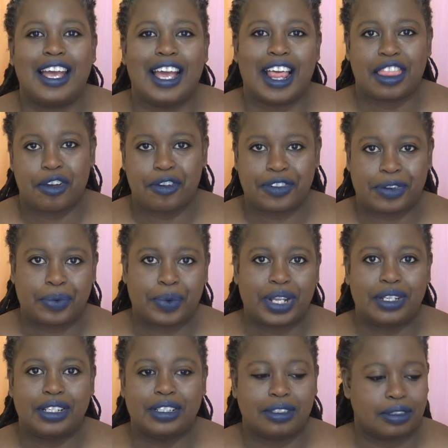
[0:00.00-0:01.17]
Hello
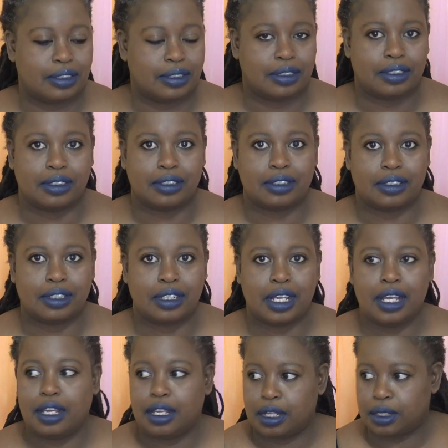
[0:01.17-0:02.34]
everyone.
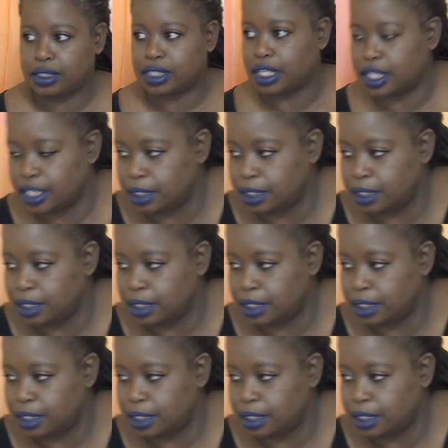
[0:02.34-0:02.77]
Hold on, I